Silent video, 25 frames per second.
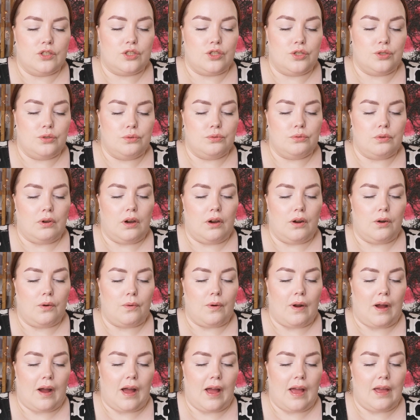to
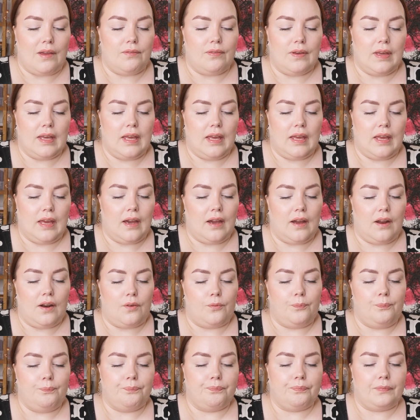arrive
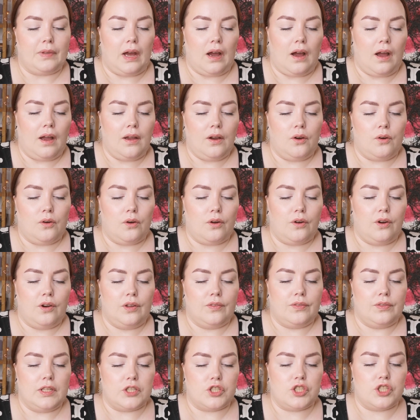here. I
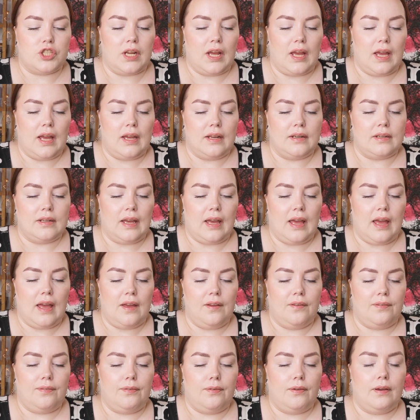ordered the shade
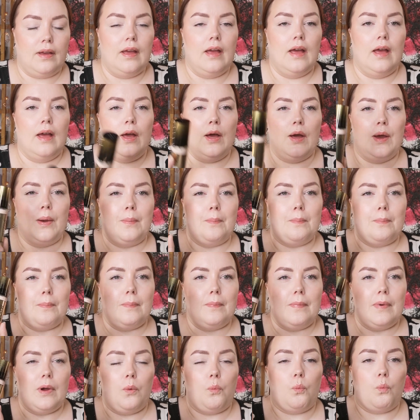
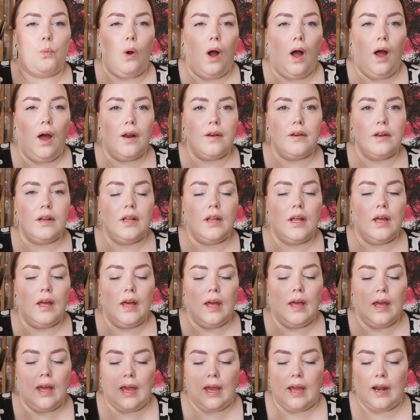F1.
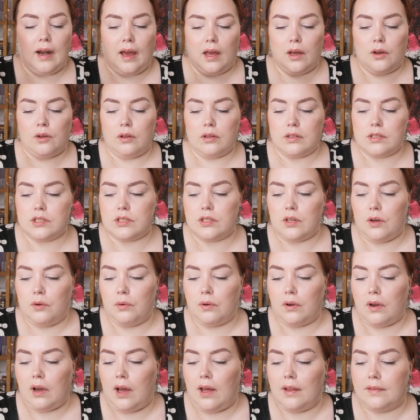And I also
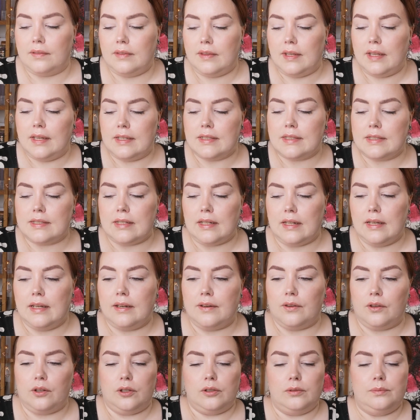got this
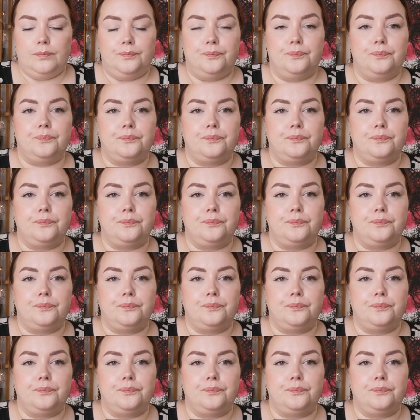little